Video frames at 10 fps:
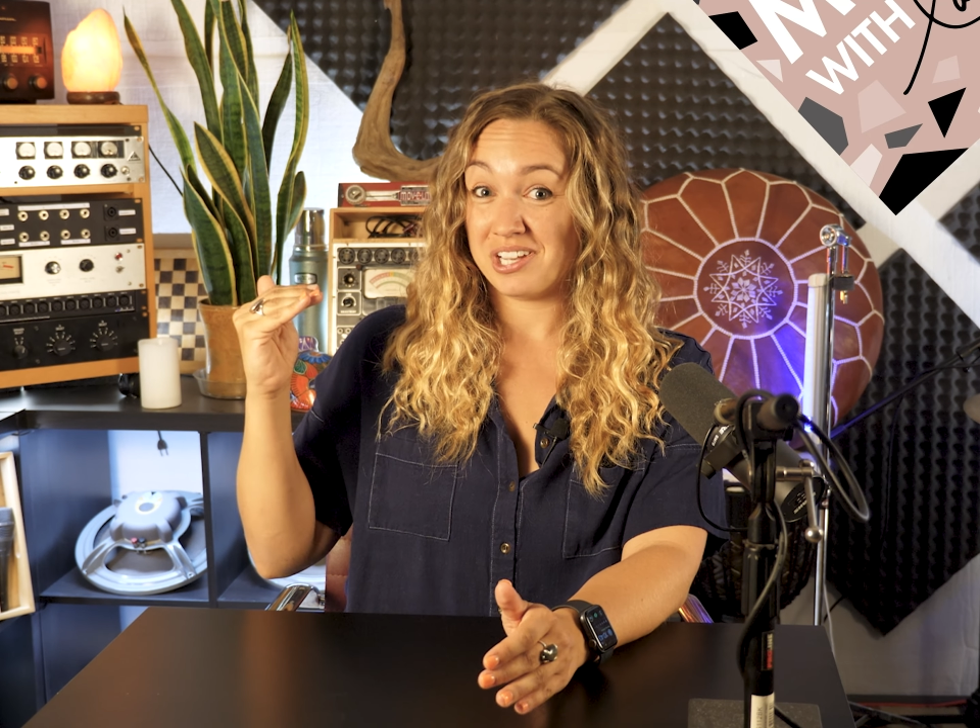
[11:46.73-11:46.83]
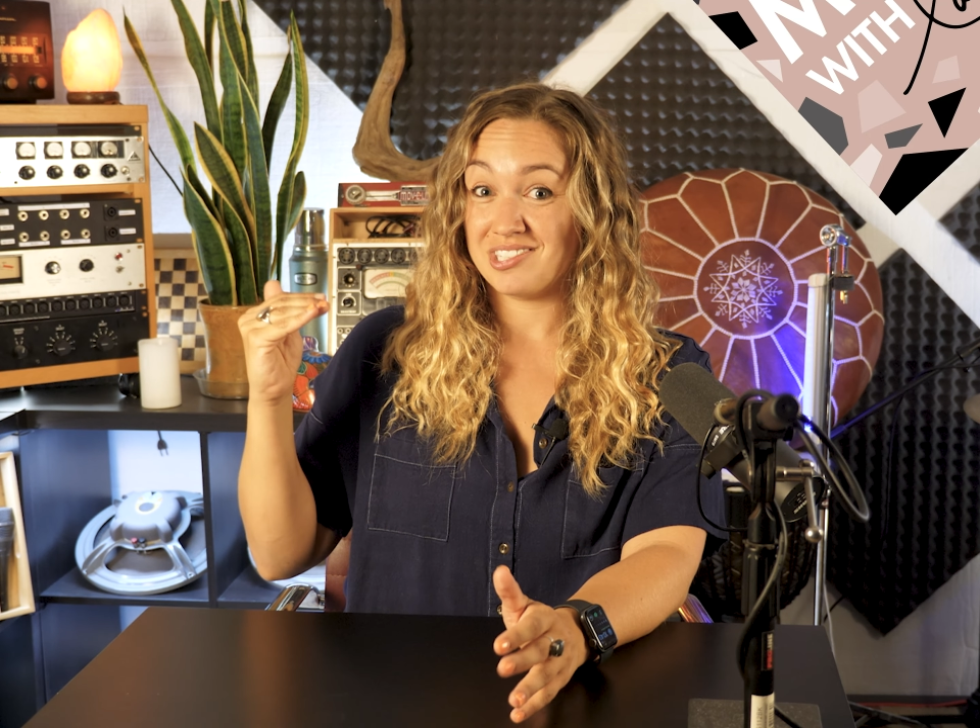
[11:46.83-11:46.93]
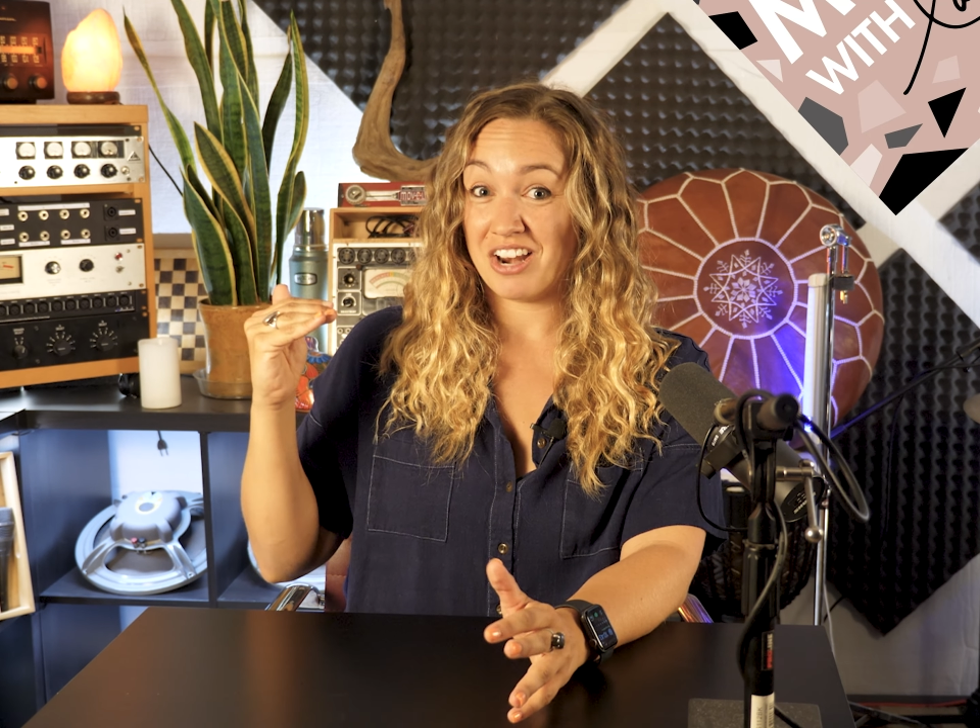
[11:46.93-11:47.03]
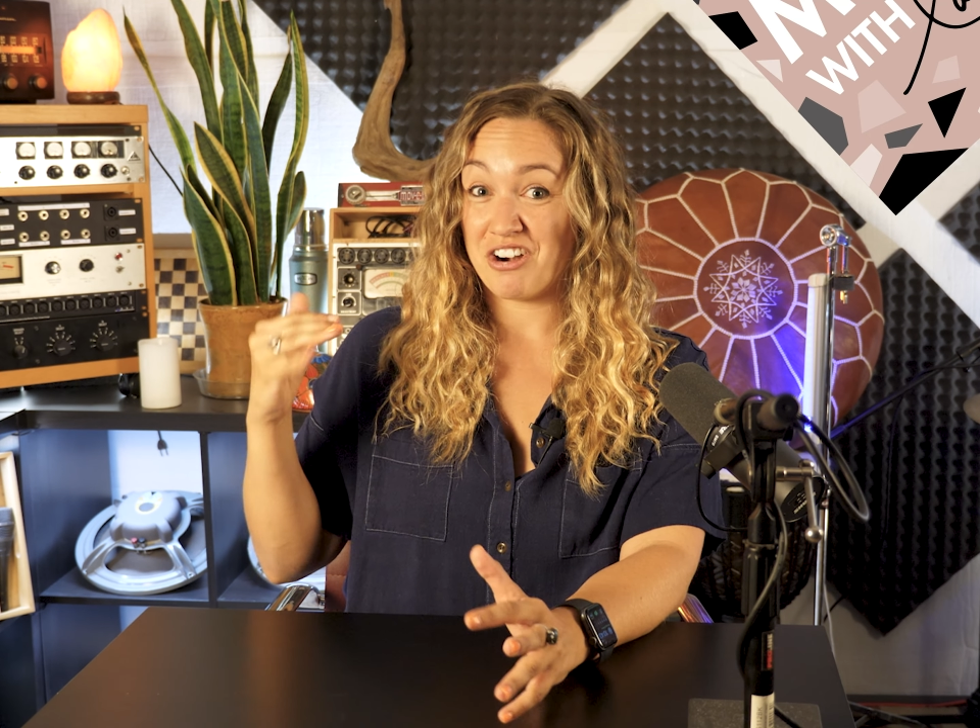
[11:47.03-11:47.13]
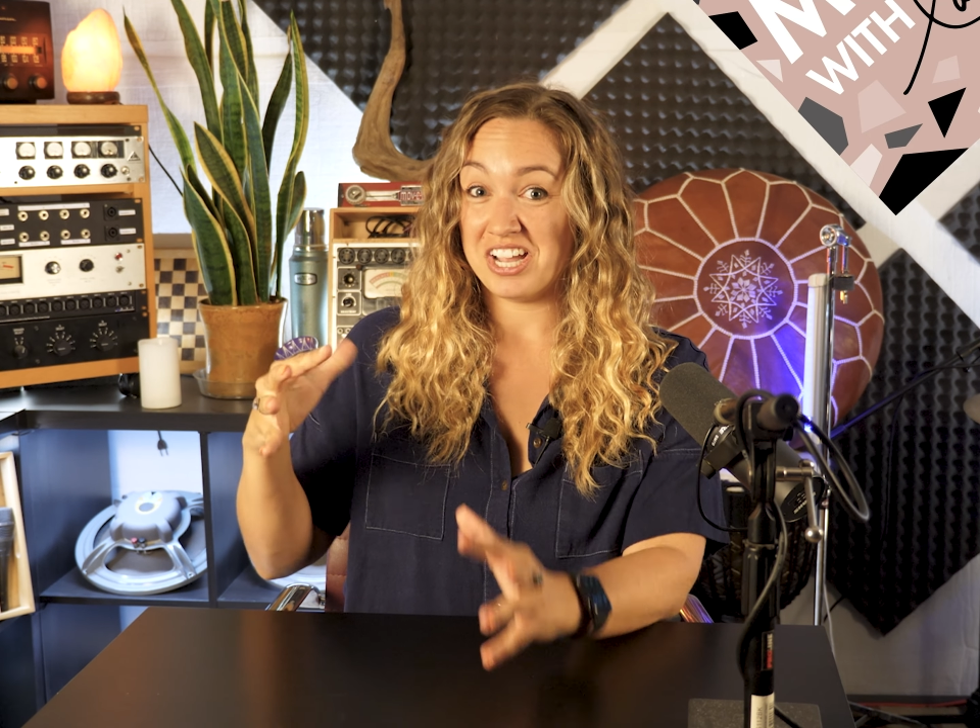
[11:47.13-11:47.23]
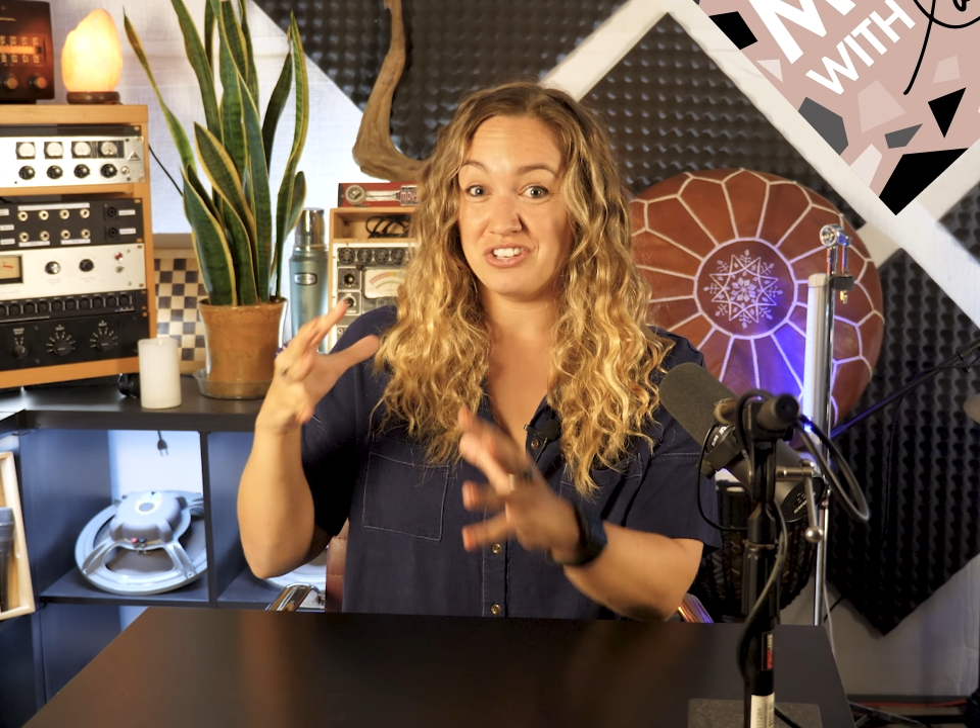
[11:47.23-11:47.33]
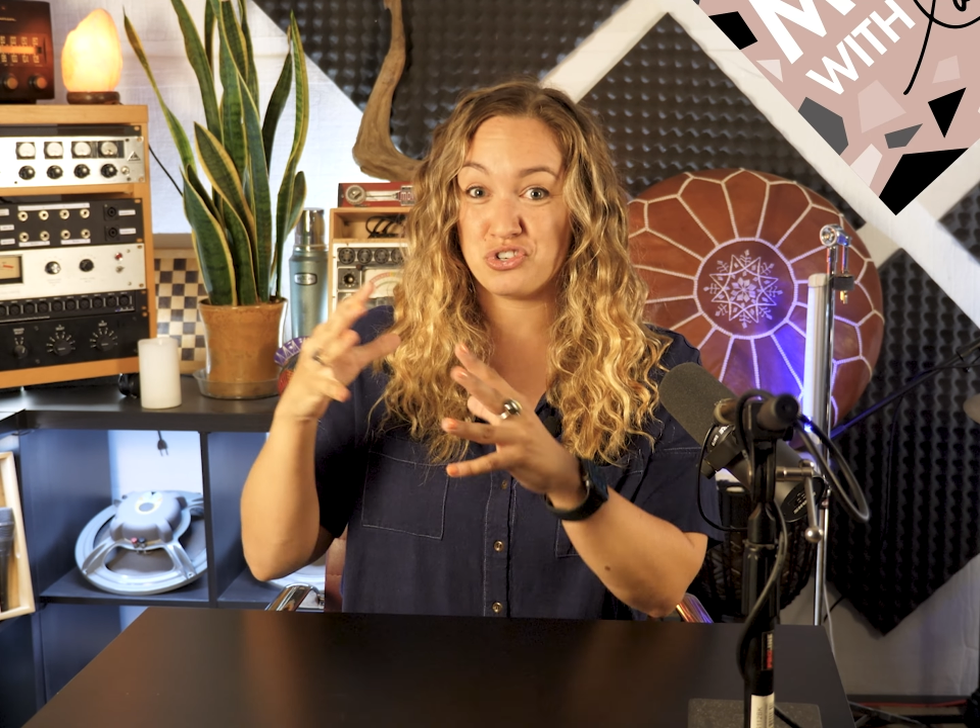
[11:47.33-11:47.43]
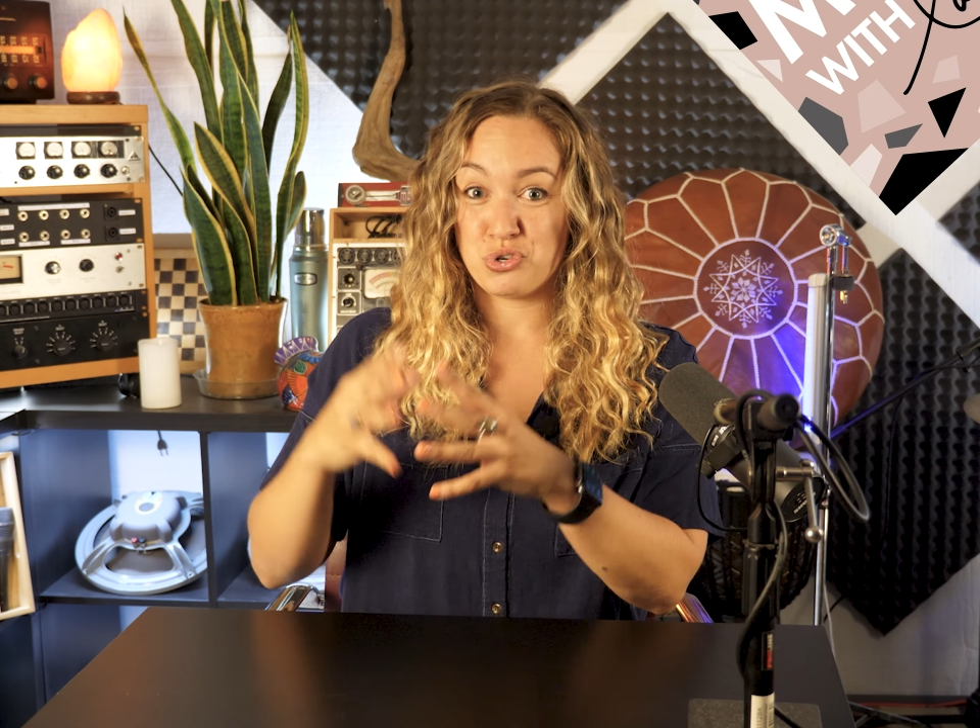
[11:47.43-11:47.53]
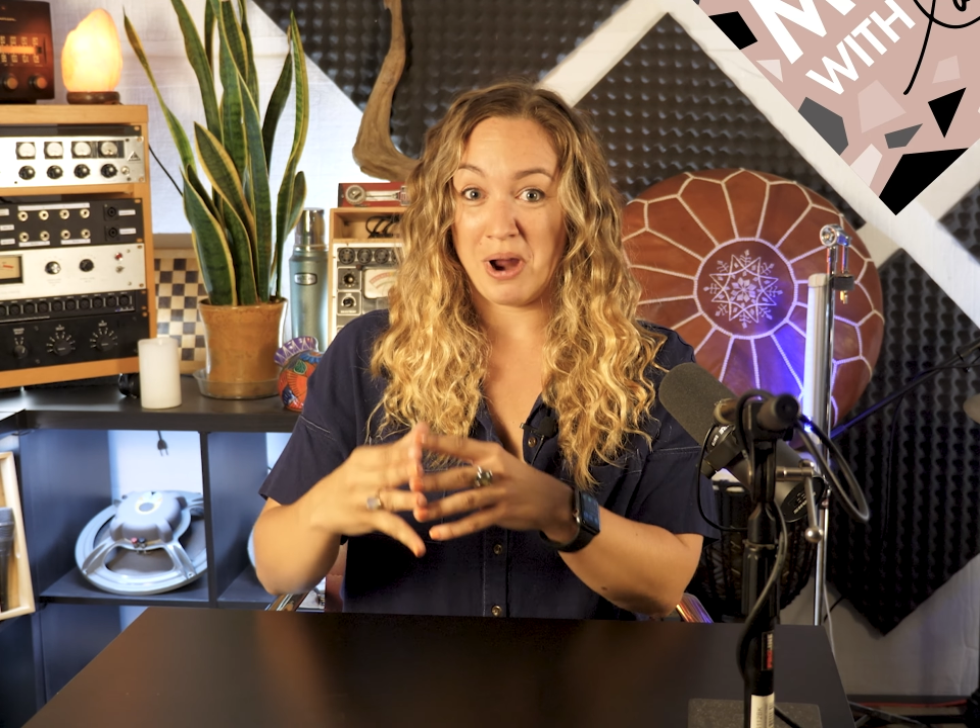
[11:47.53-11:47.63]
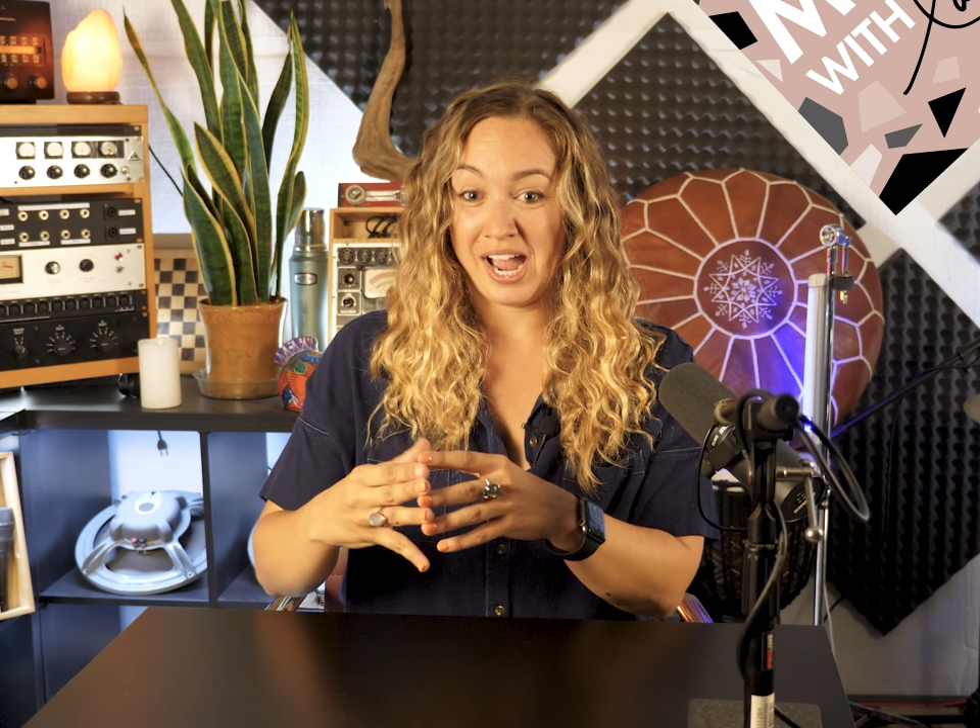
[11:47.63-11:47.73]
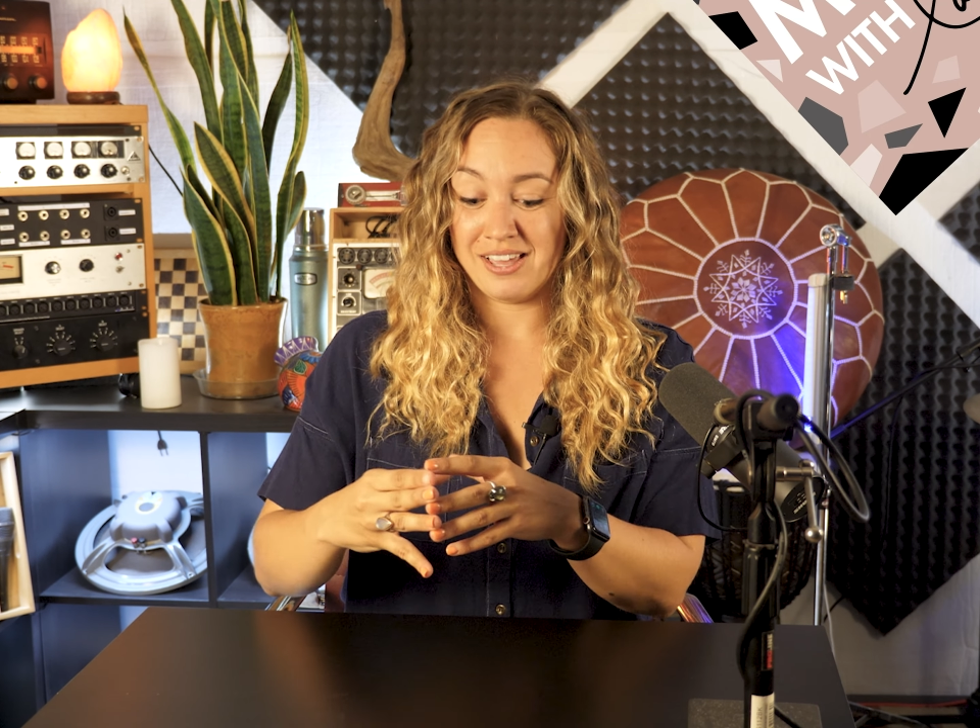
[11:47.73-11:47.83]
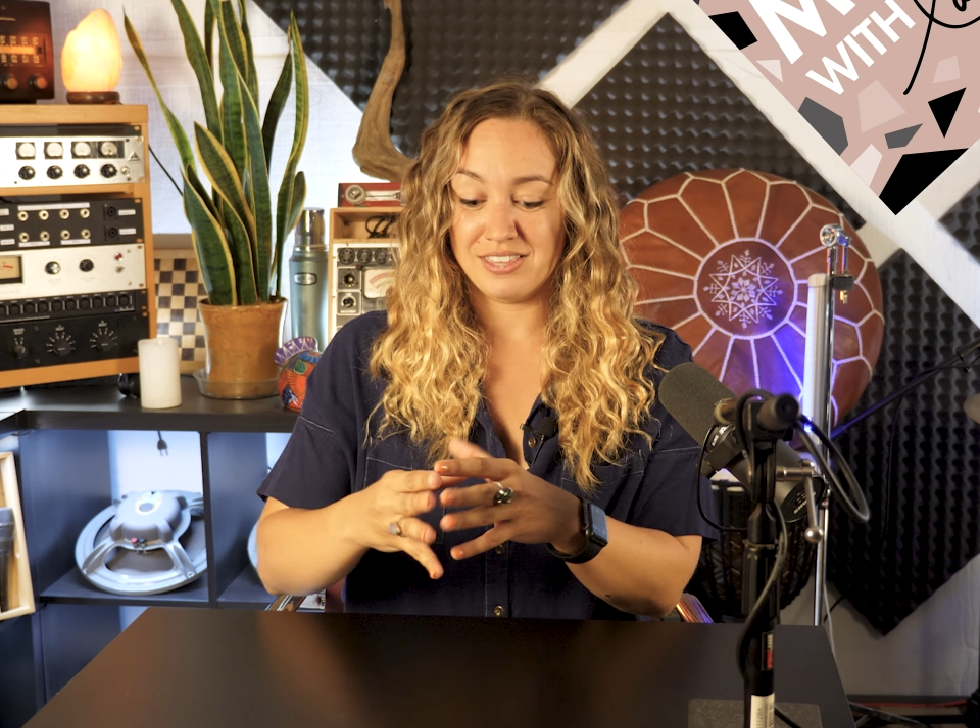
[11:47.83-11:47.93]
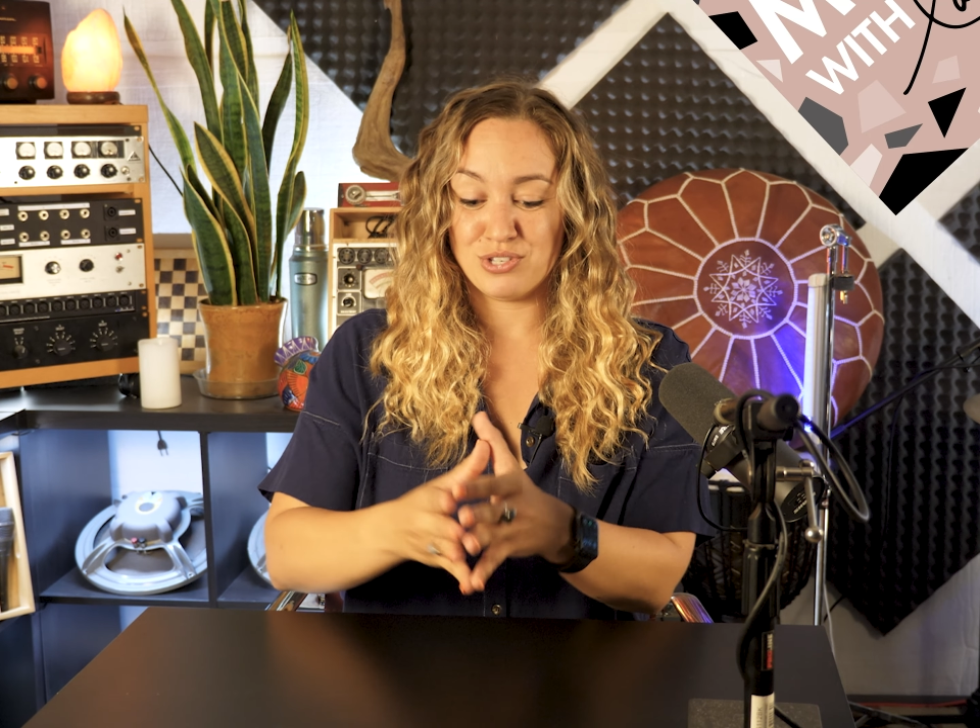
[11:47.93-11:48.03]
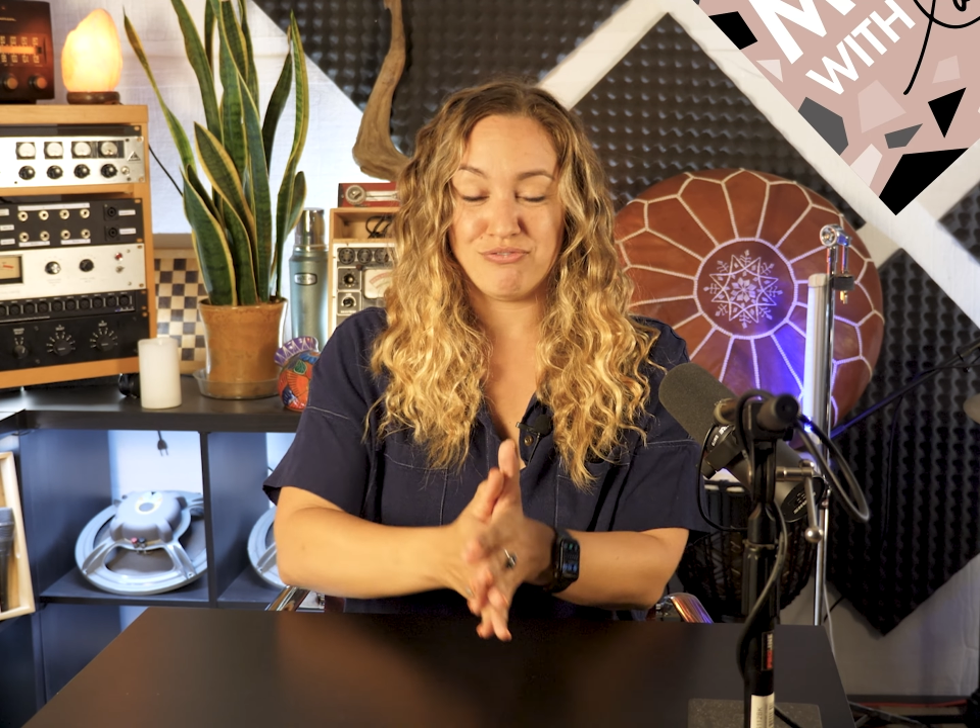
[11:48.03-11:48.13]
etc., is trying this